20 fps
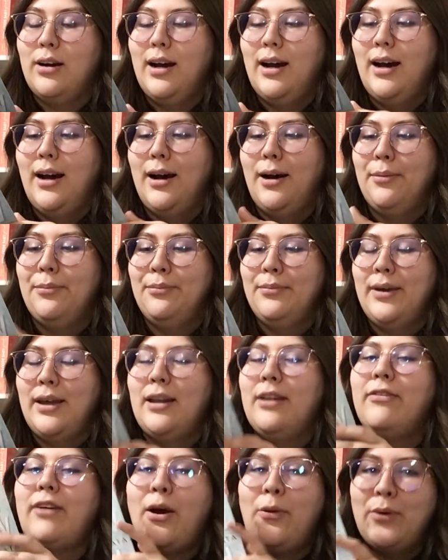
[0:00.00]
and
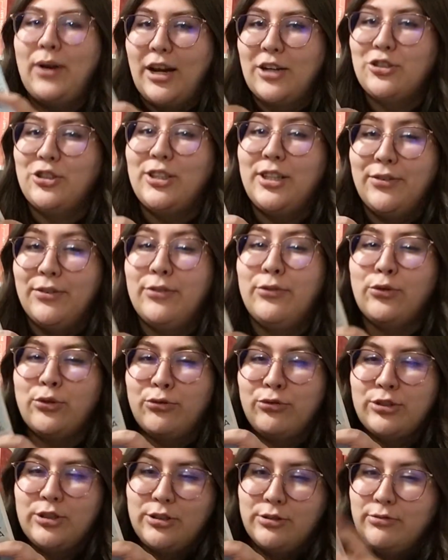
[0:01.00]
if I would actually give it
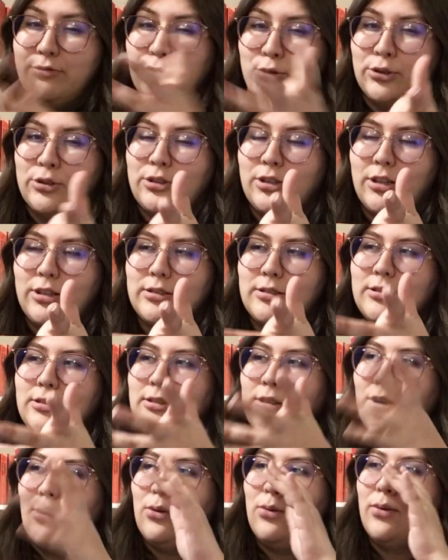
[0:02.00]
4 stars.
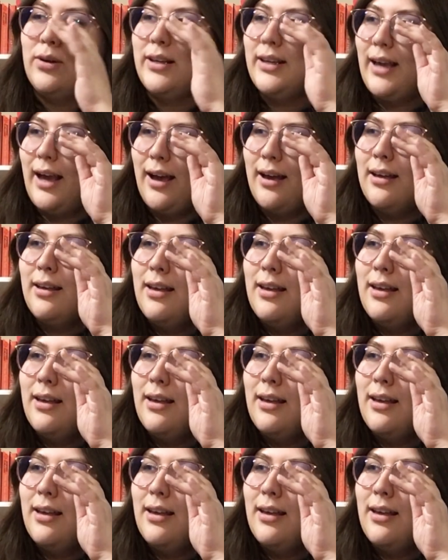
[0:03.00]
So yeah.